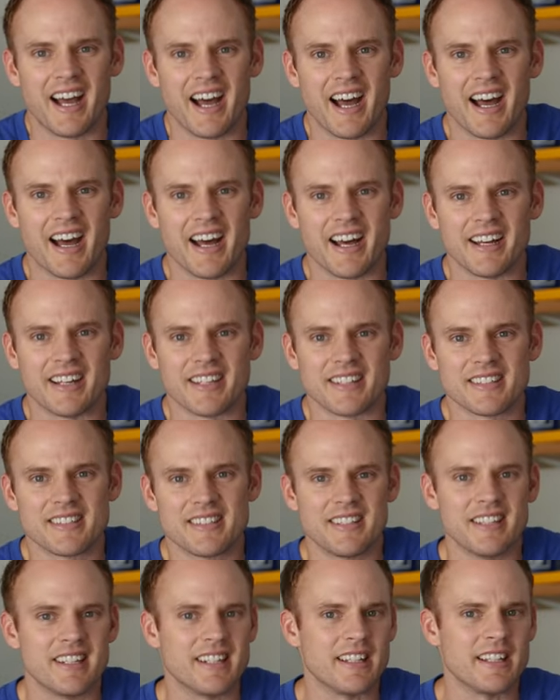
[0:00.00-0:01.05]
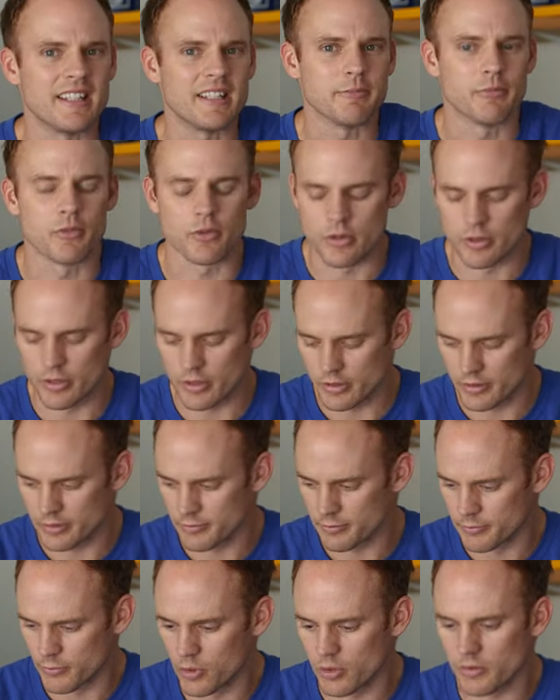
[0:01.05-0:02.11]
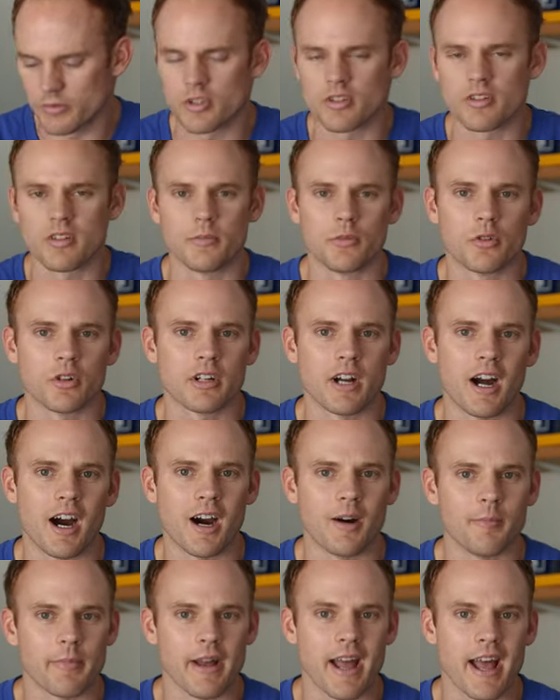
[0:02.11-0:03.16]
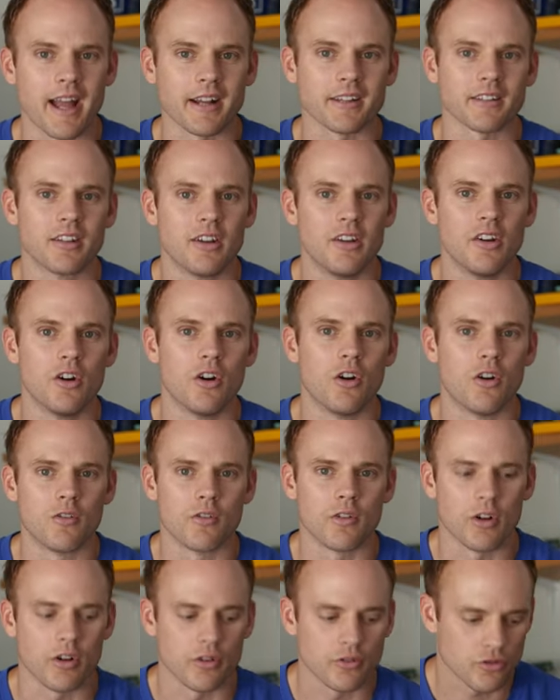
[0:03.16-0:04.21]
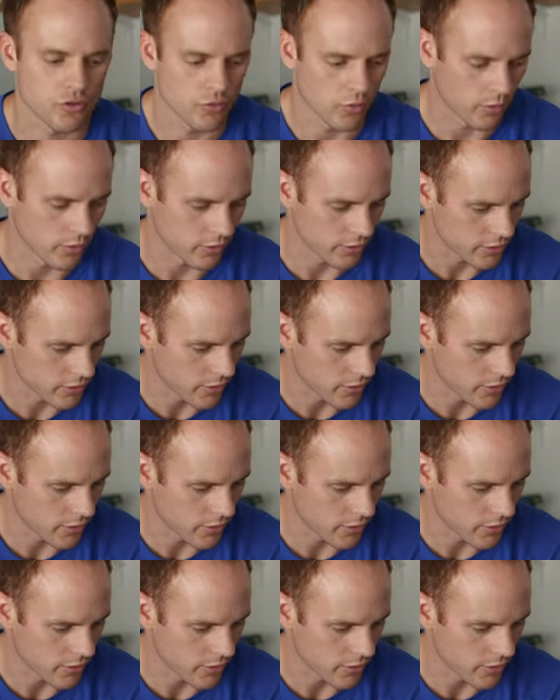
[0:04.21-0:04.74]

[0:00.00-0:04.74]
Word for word: uh, city, more, more just a more compact overall stroller.